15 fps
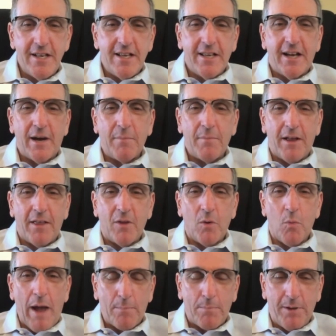the
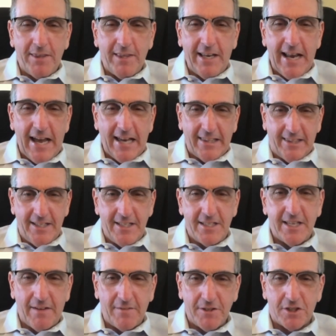weapon that athletes
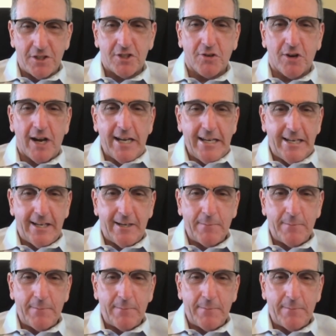have is a strike.